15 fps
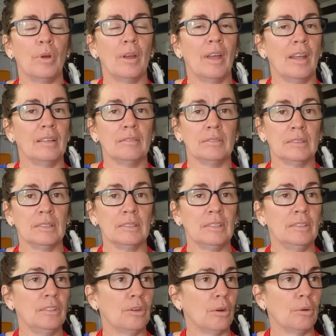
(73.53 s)
and
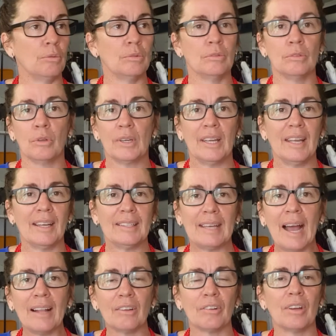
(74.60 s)
you know, looking at
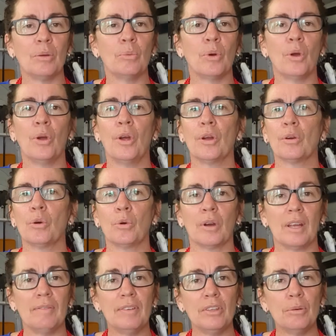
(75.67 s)
gallery work or
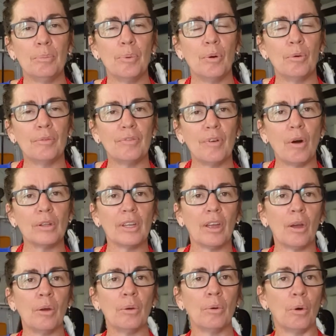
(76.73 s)
even your
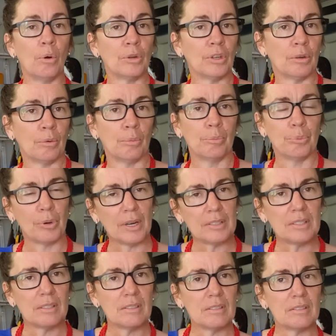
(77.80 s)
portfolio or your
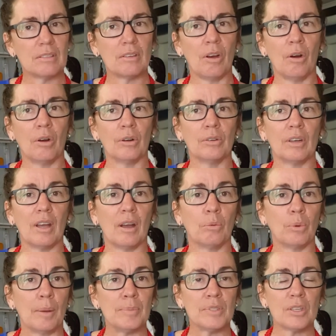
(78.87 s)
presence on a
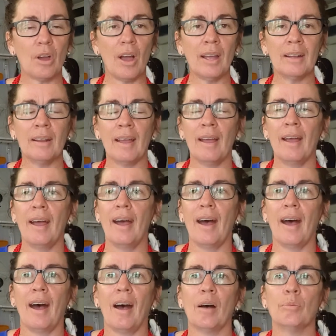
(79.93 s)
website,
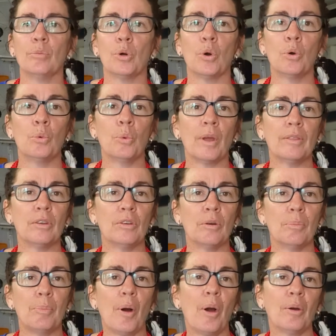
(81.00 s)
or whether
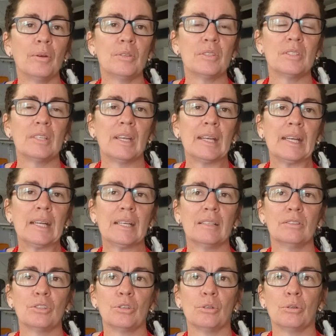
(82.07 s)
you're
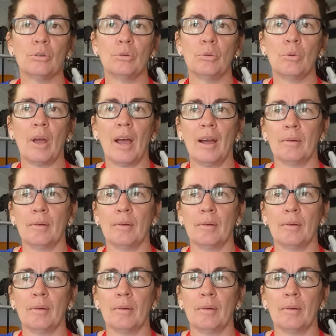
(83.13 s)
posting to